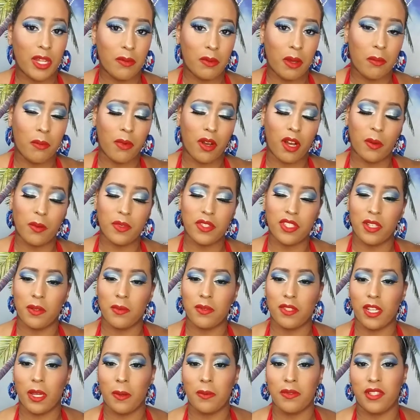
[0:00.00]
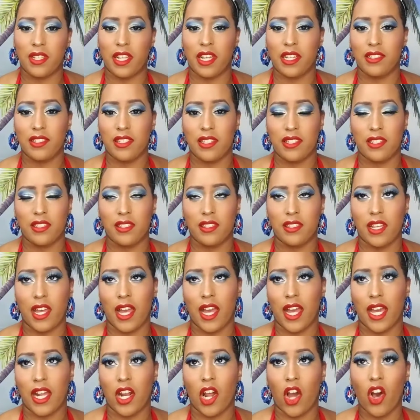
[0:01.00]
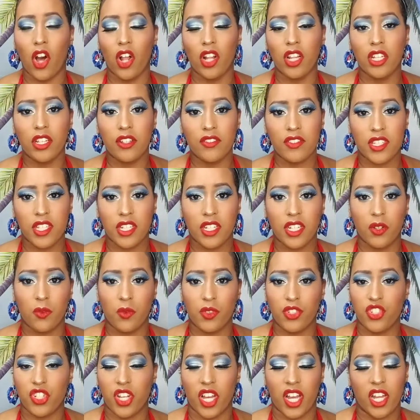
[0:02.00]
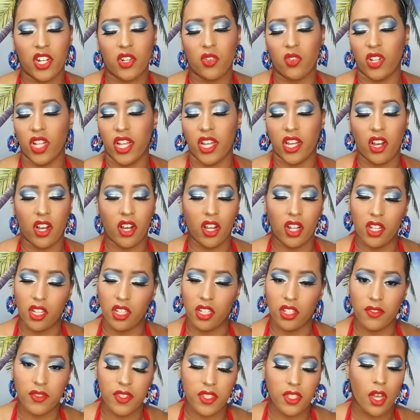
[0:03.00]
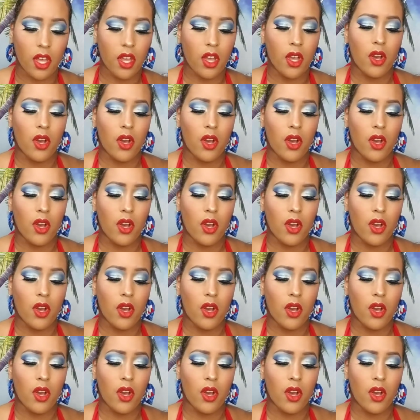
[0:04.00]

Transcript: My mom sometimes likes to add olives in it, which I don't like olives,